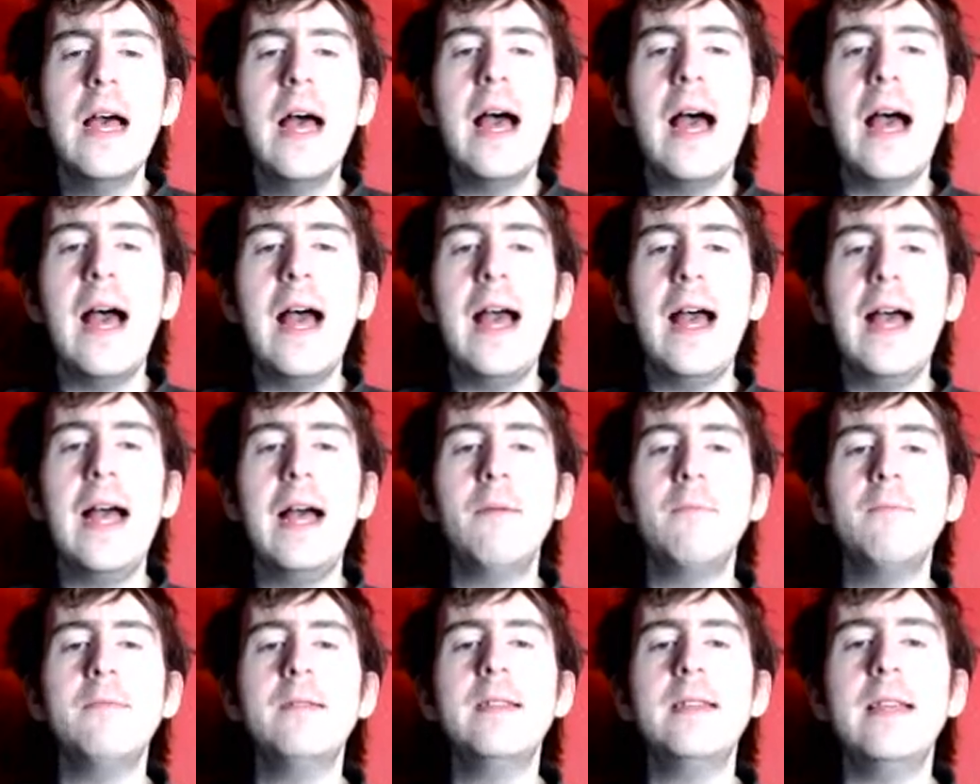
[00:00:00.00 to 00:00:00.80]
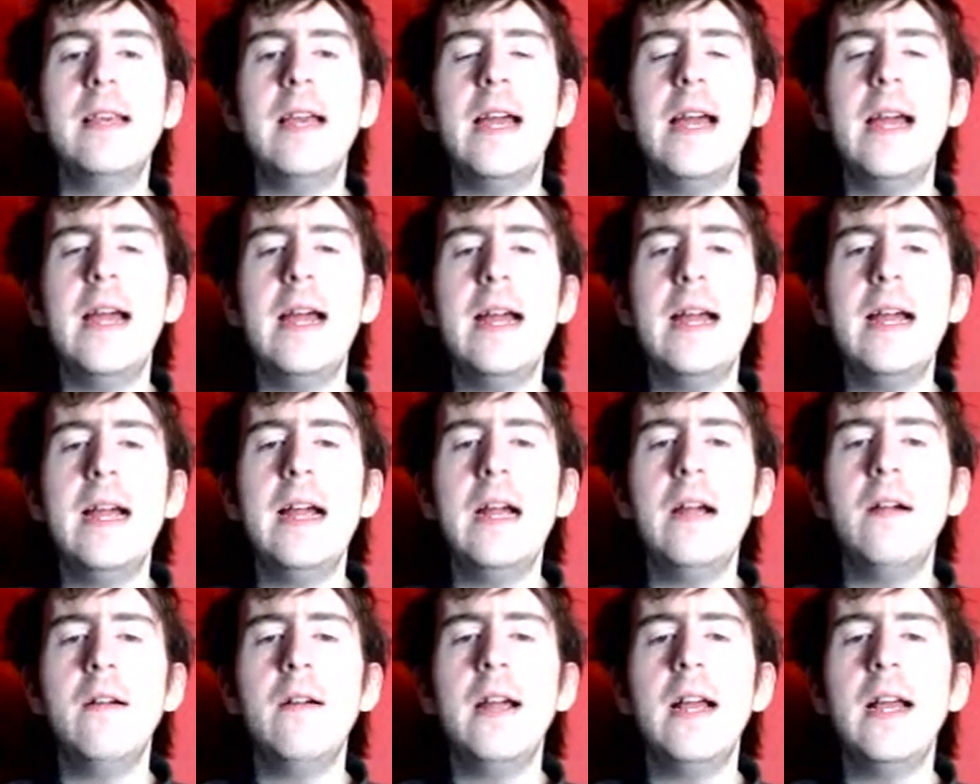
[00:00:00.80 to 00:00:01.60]
I'm
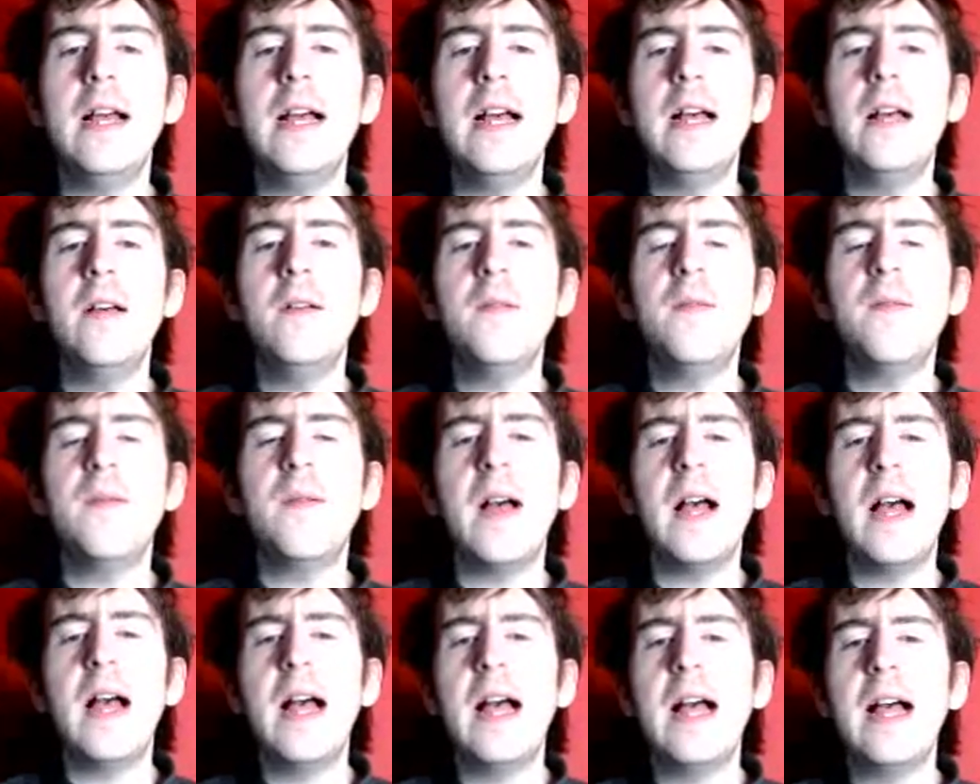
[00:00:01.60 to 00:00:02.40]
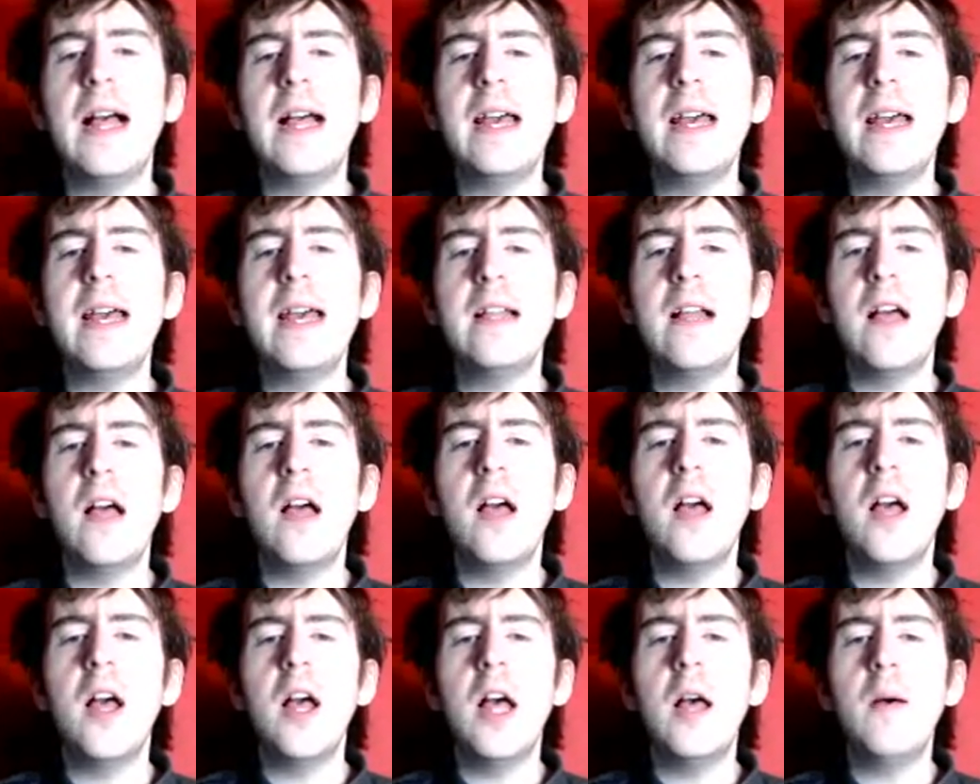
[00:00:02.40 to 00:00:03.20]
terrified
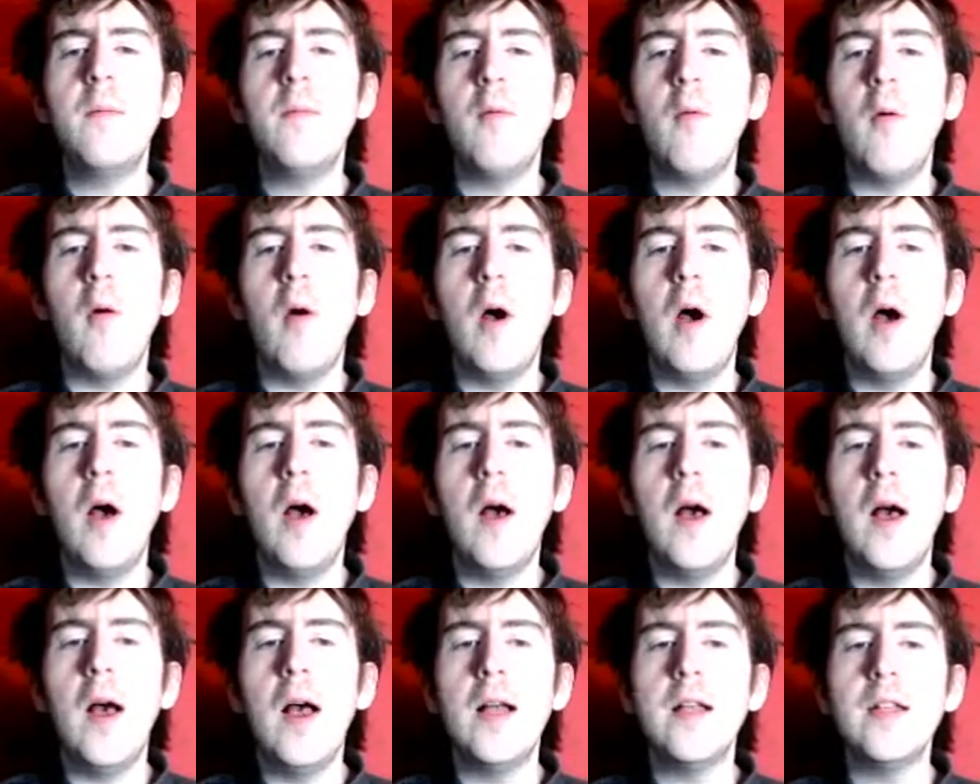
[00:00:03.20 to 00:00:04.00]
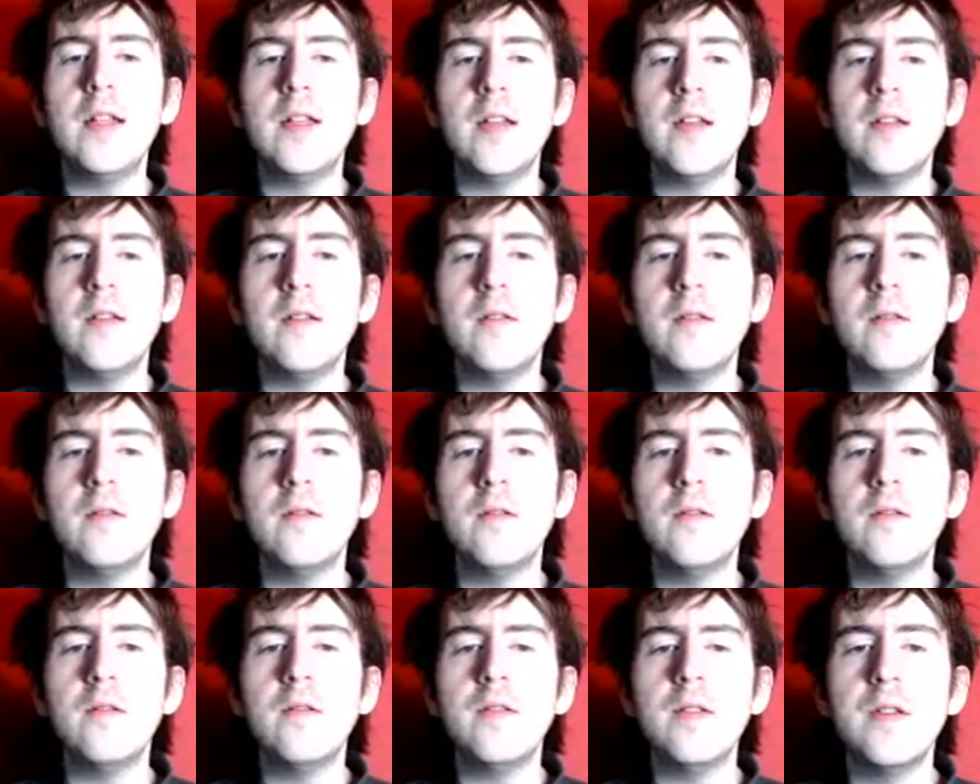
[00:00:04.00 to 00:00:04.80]
of what
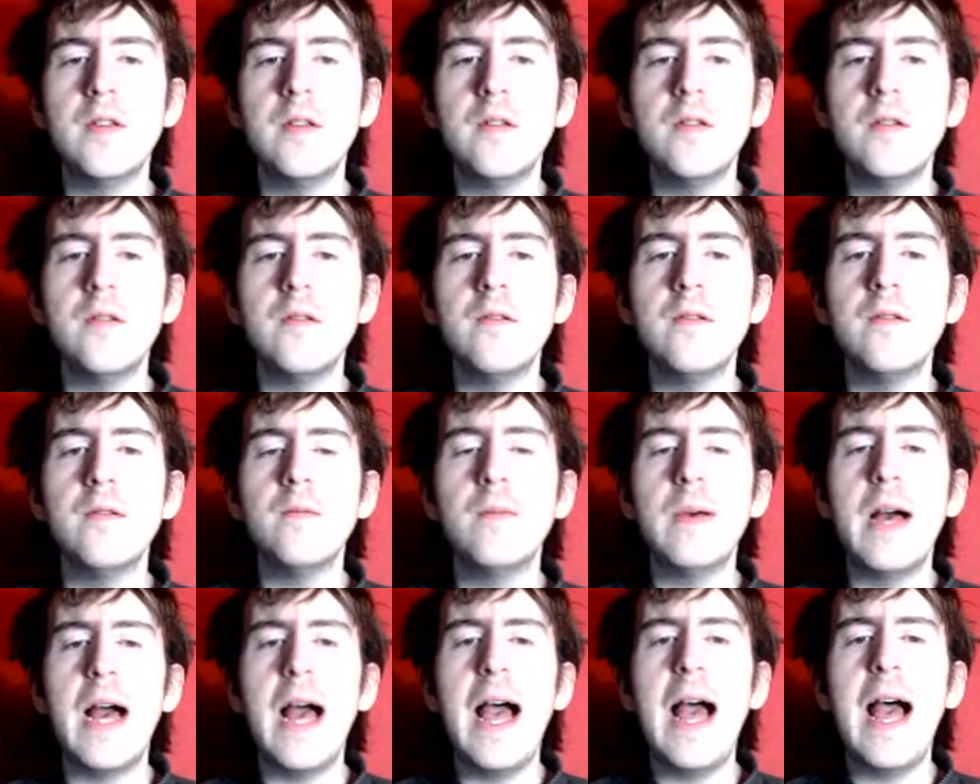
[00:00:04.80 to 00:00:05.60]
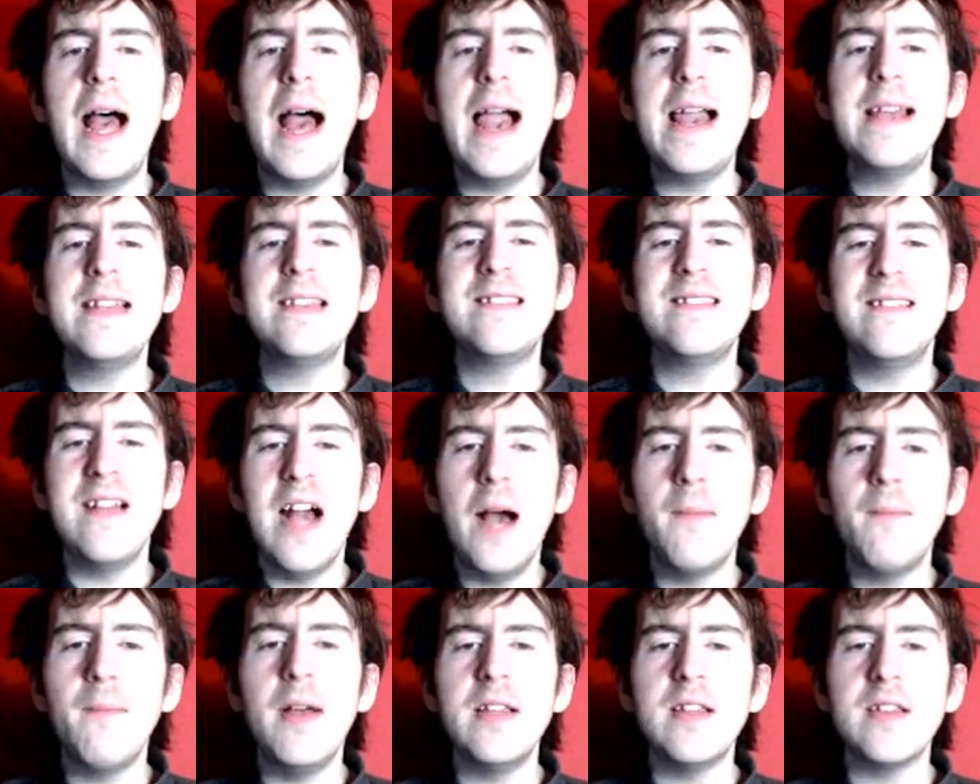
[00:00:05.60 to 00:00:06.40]
you do. My
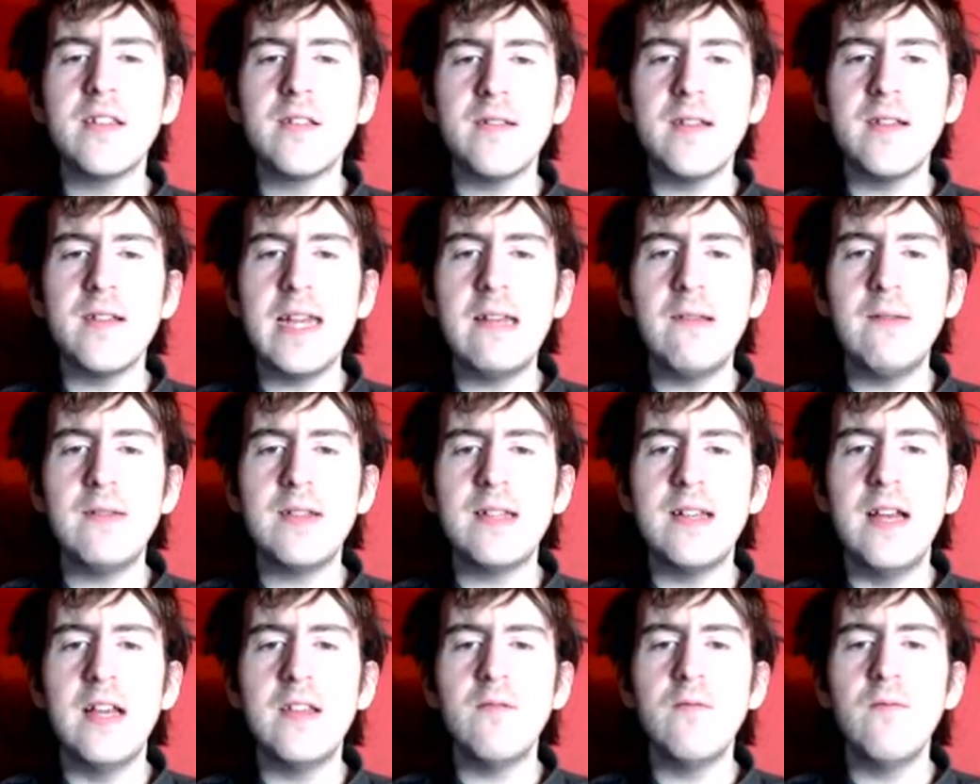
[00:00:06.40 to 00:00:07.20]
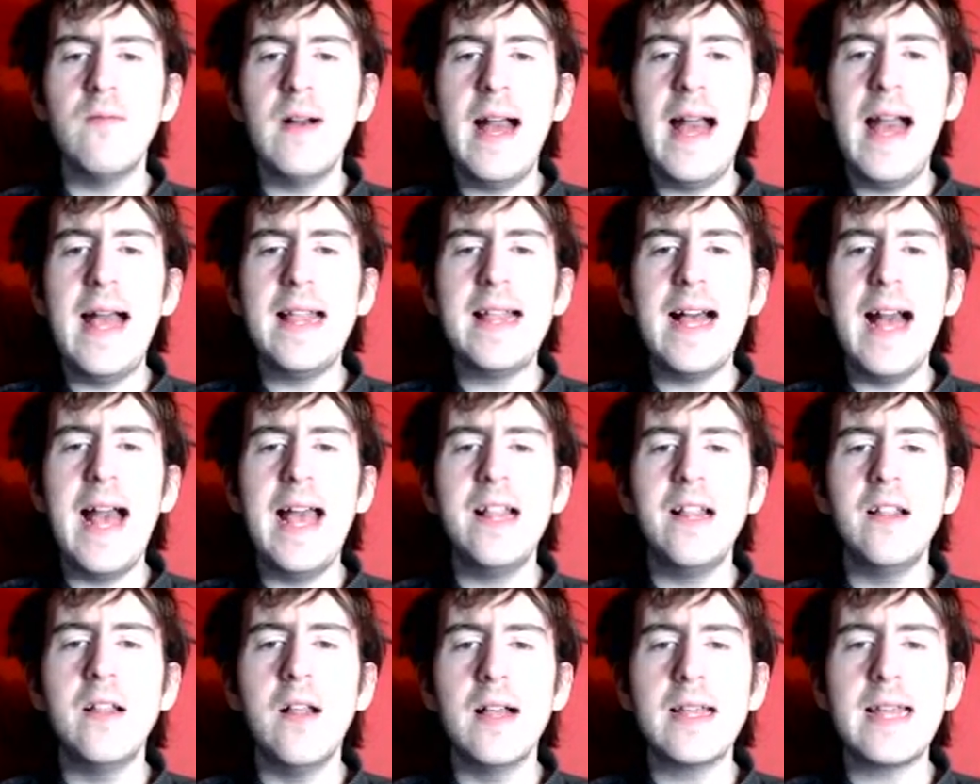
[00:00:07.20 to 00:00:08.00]
stomach screams just when
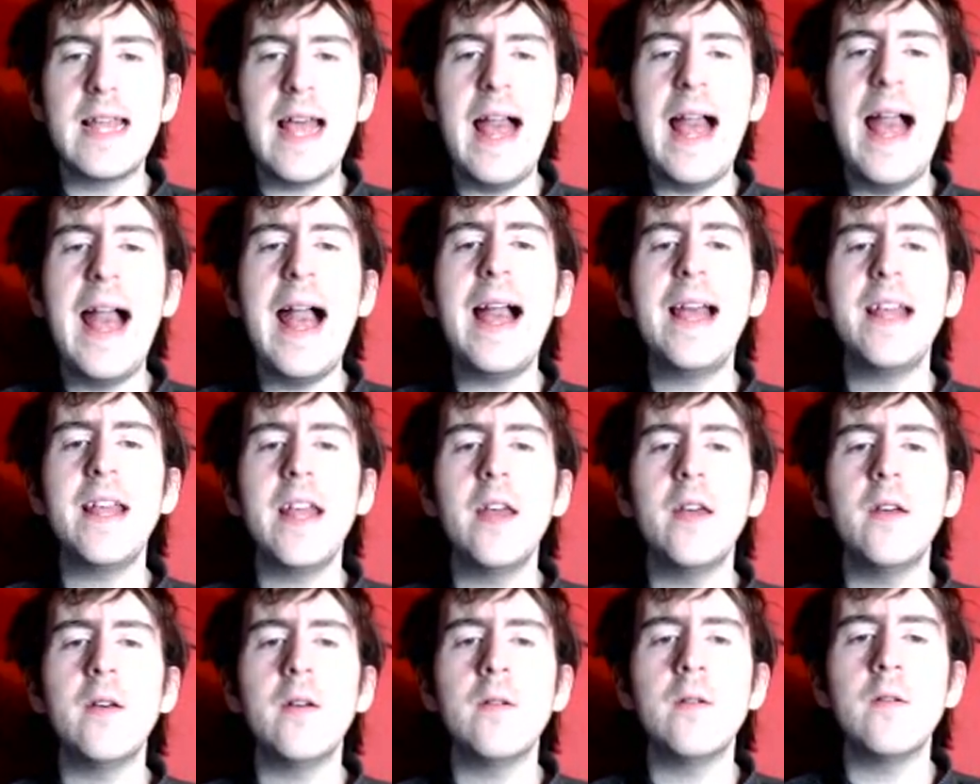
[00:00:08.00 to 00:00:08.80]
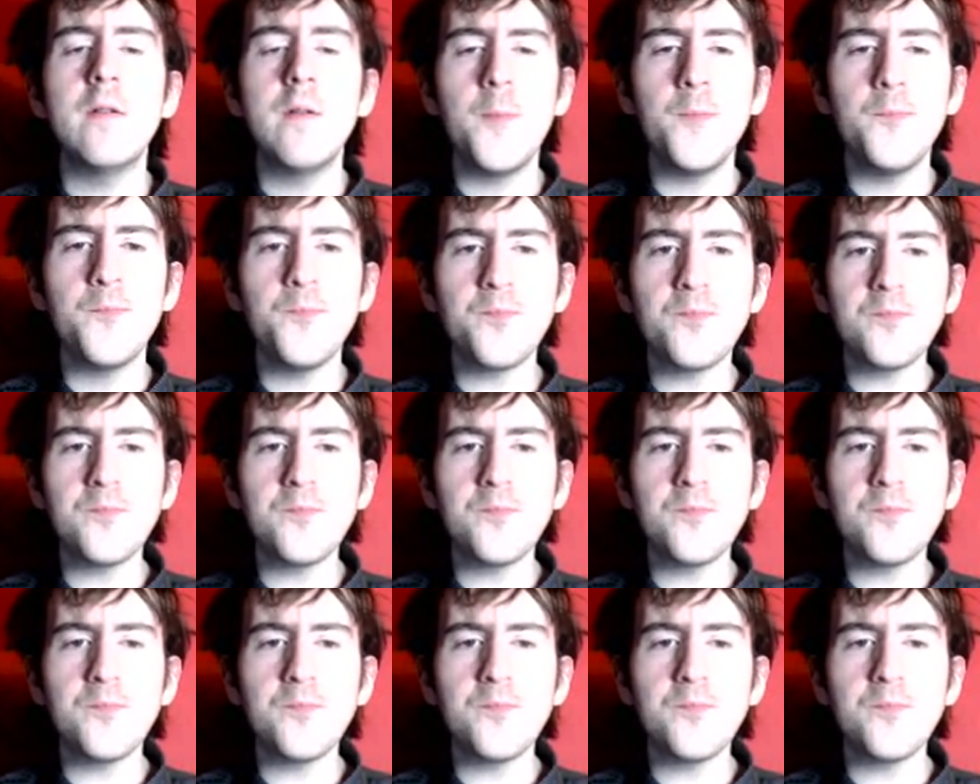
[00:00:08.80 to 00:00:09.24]
I look at you.